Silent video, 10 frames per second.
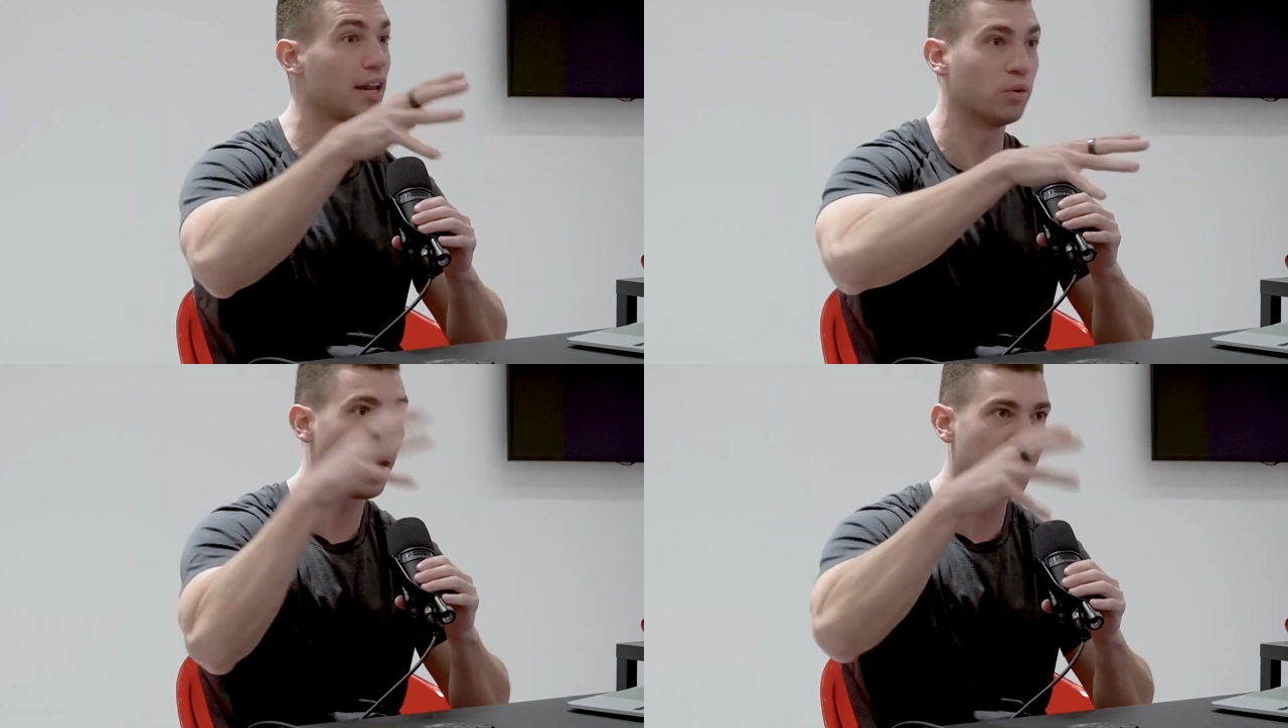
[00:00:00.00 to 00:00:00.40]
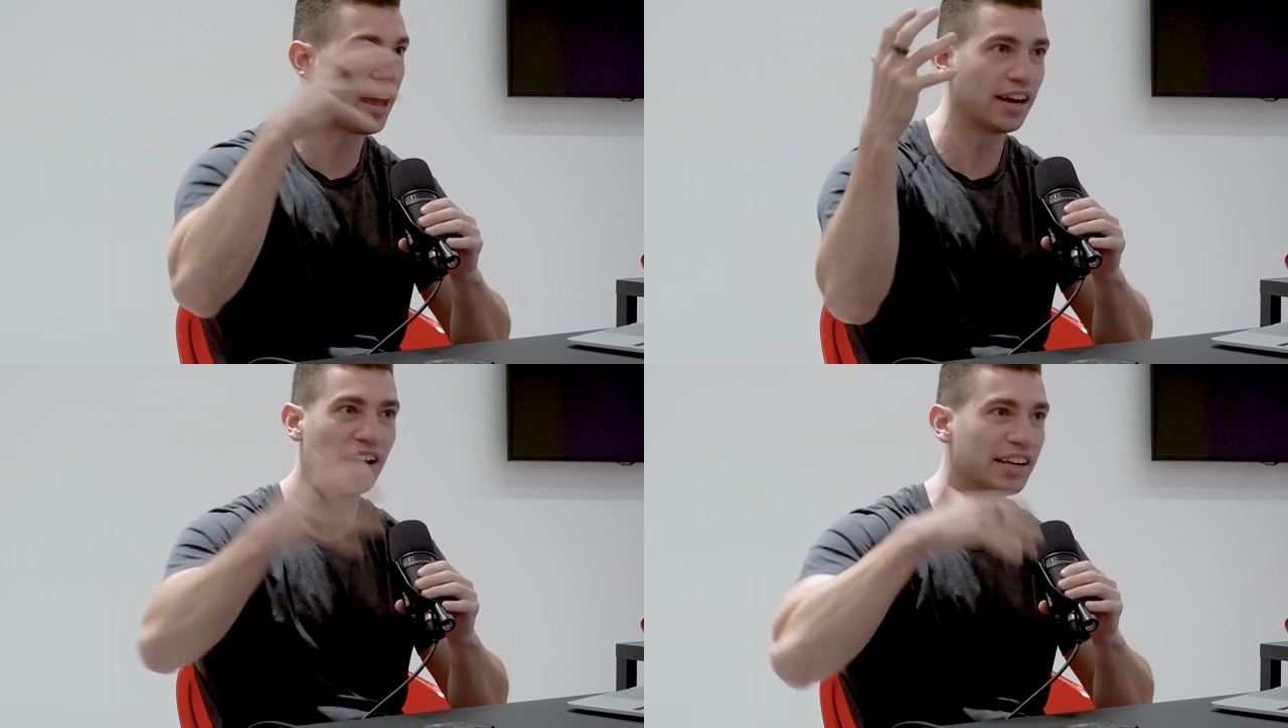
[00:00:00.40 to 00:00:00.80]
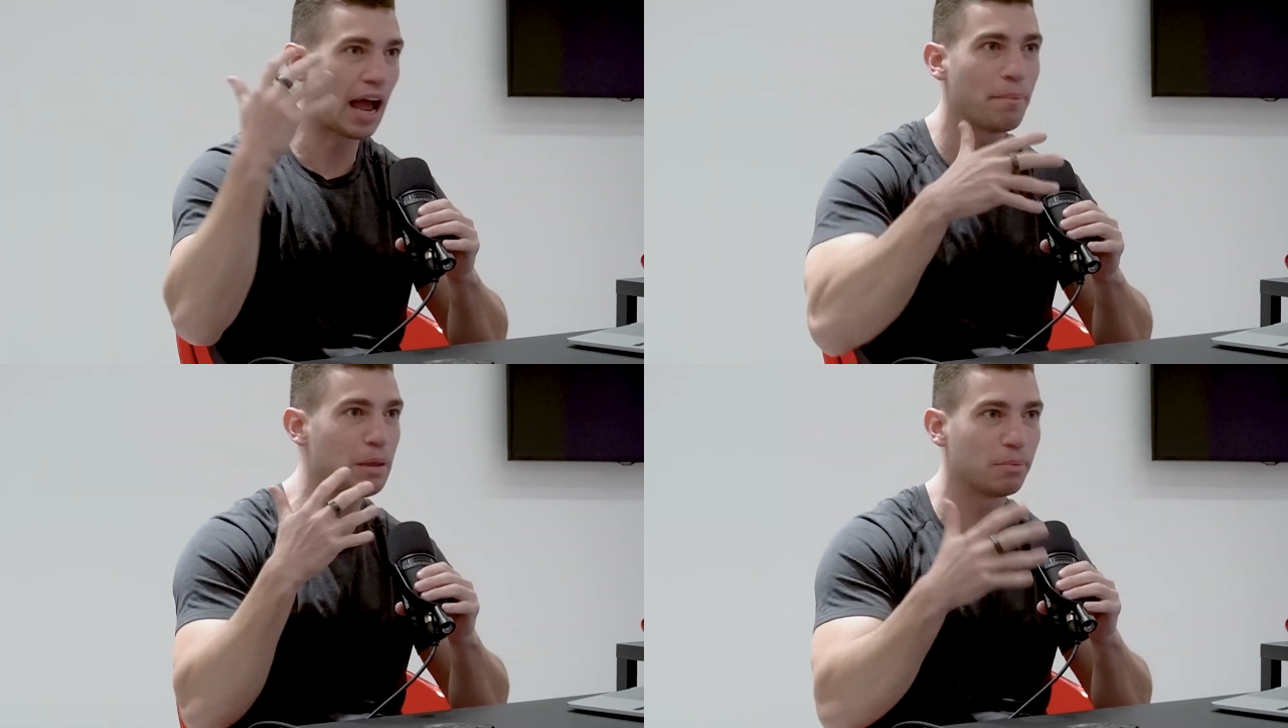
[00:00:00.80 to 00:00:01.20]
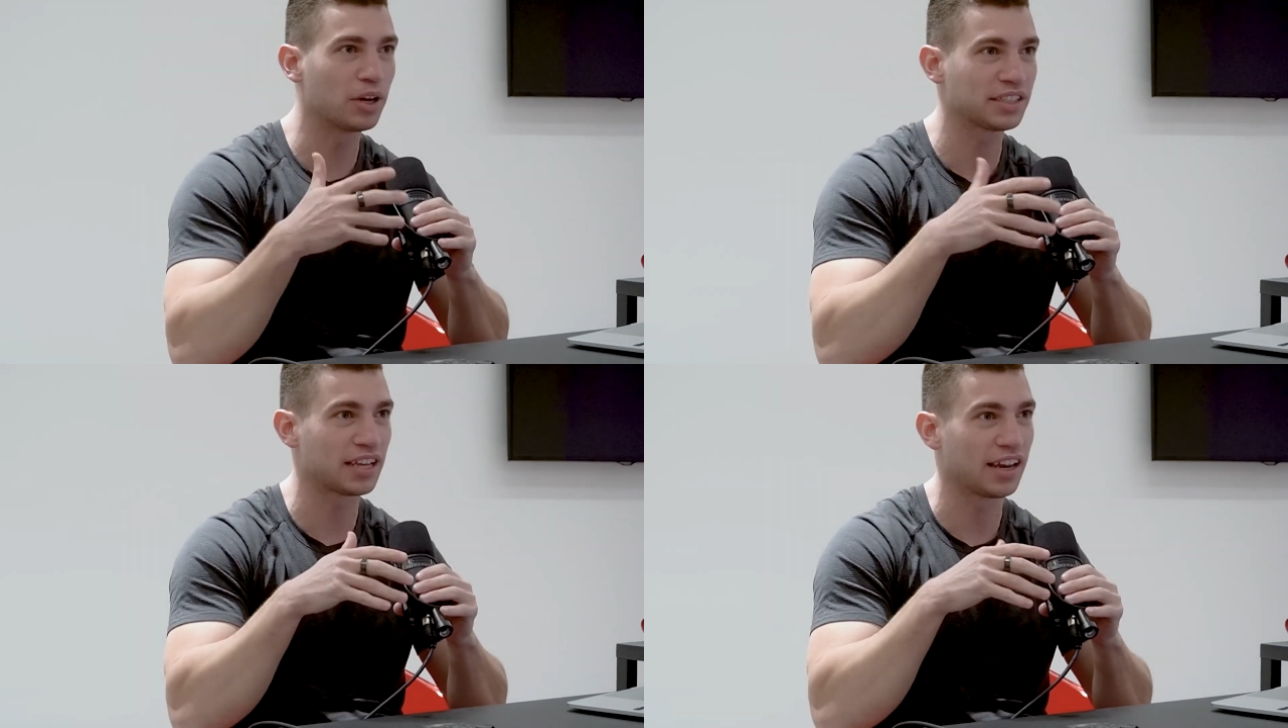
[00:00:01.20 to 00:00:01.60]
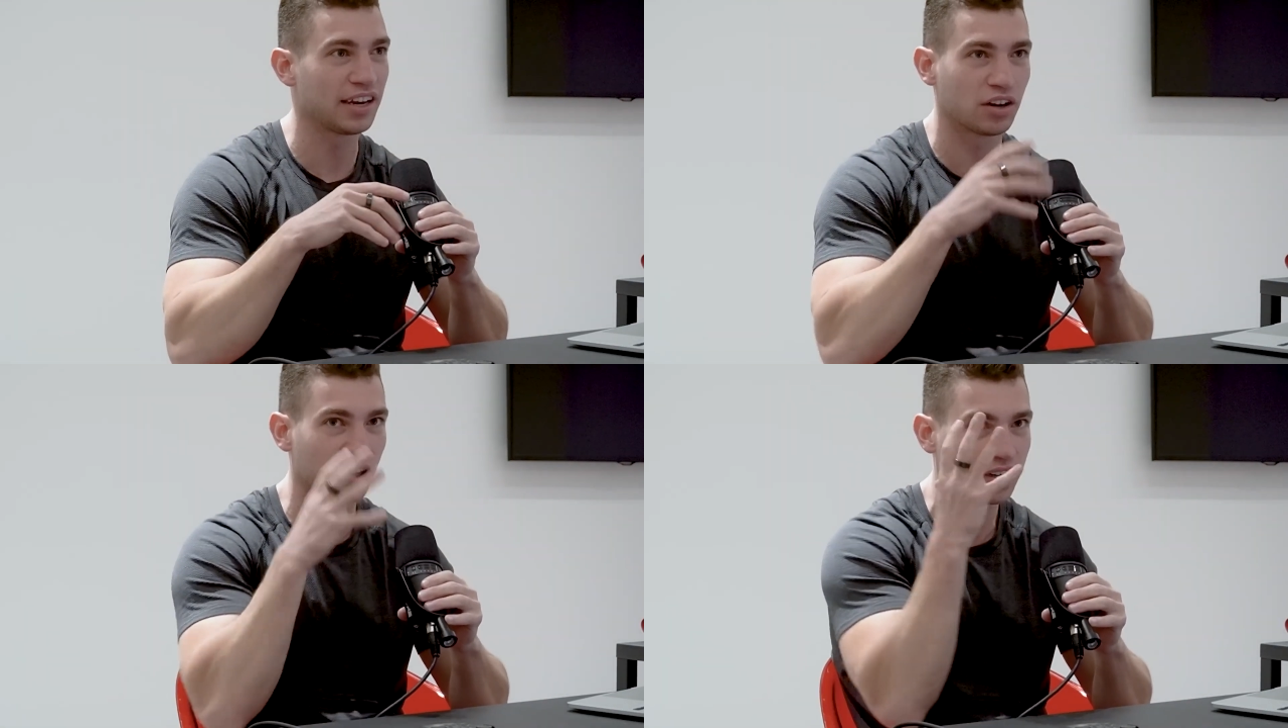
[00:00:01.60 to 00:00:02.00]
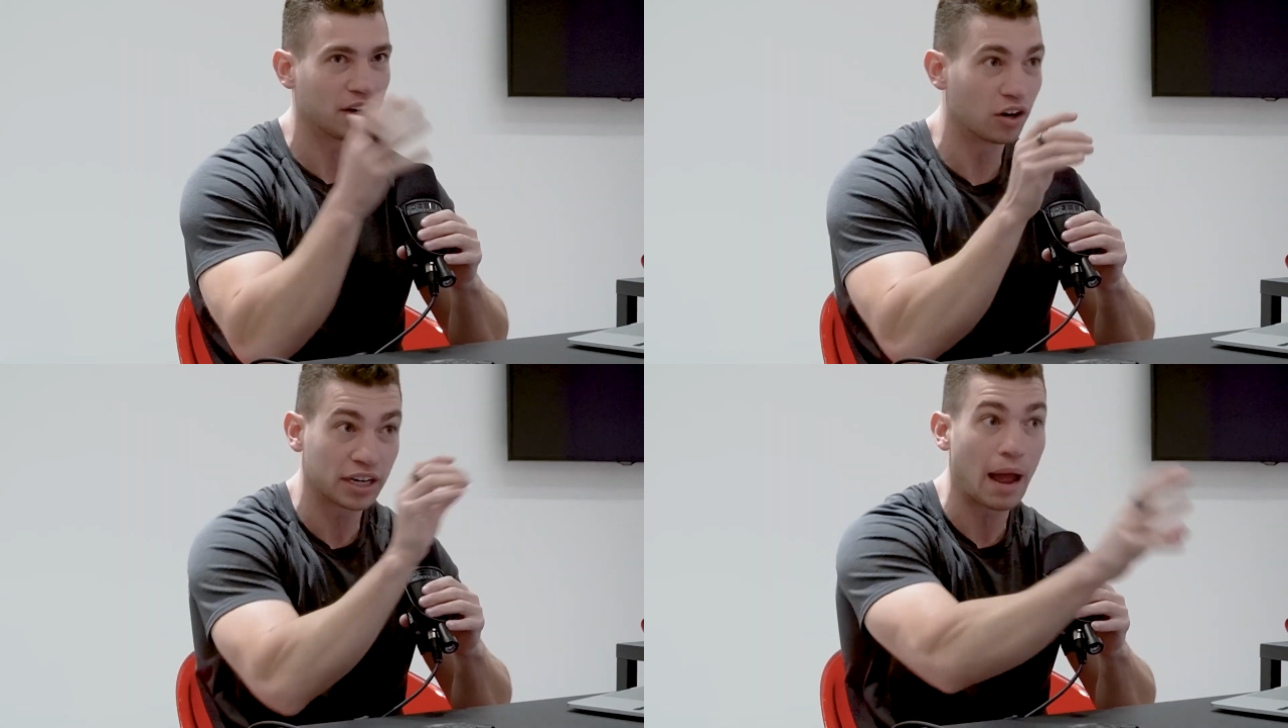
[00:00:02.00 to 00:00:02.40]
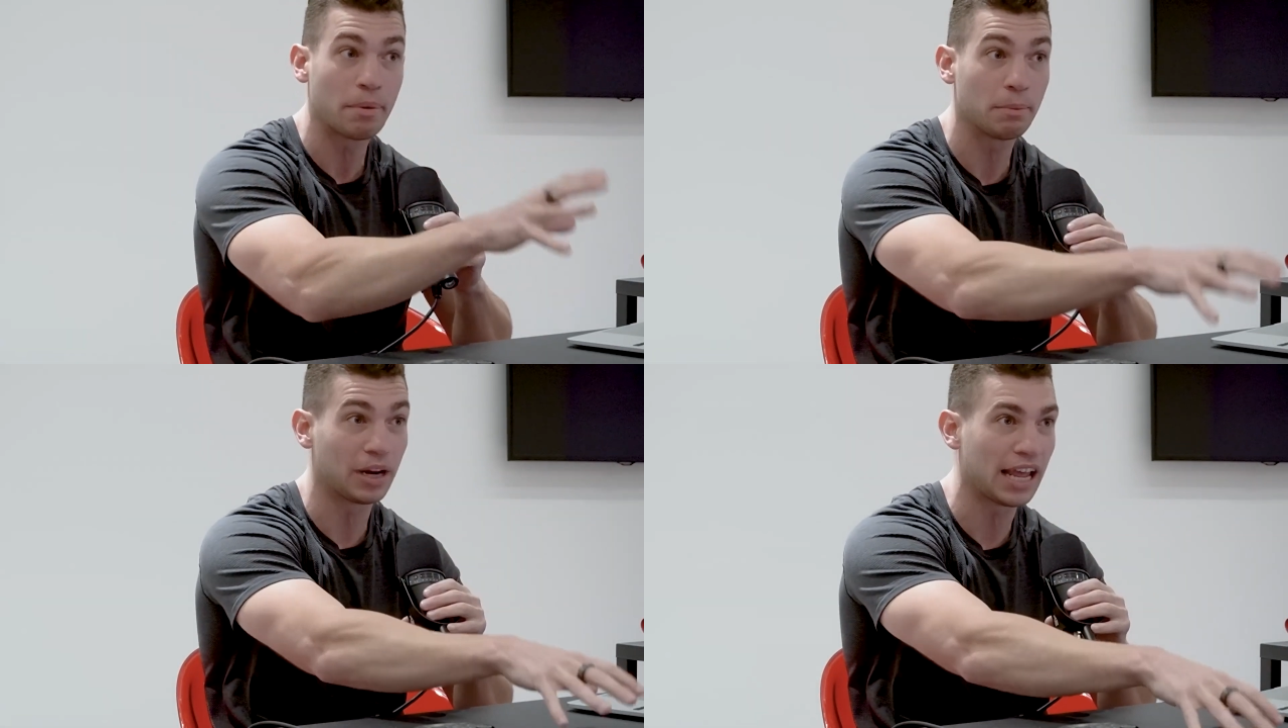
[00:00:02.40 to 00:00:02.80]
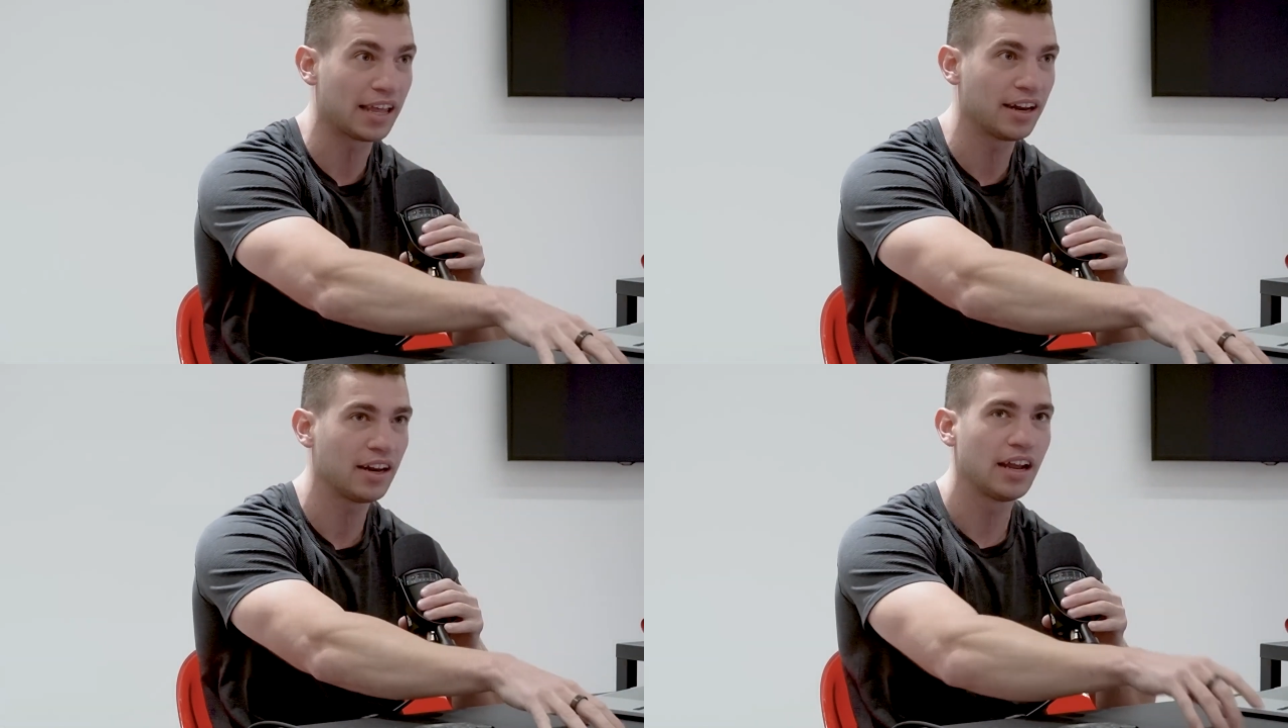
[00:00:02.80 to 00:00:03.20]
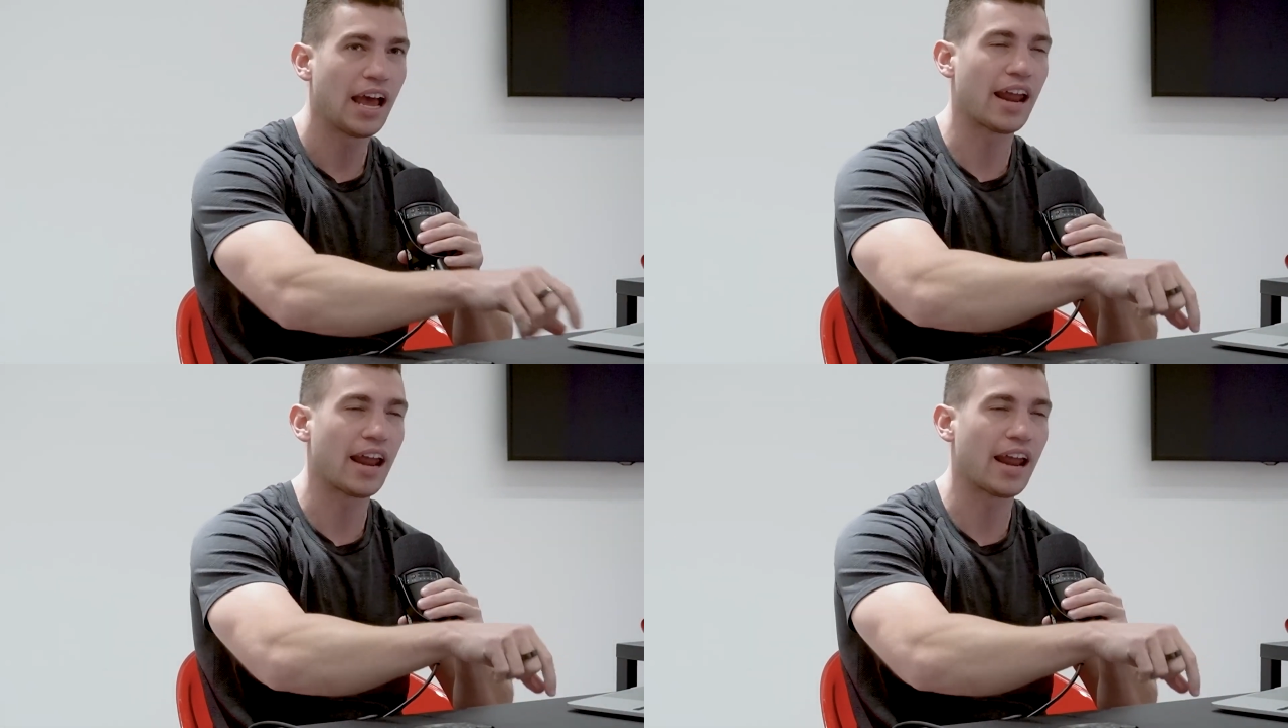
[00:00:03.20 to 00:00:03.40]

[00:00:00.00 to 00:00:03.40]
in a way that got people excited or got people to hate it.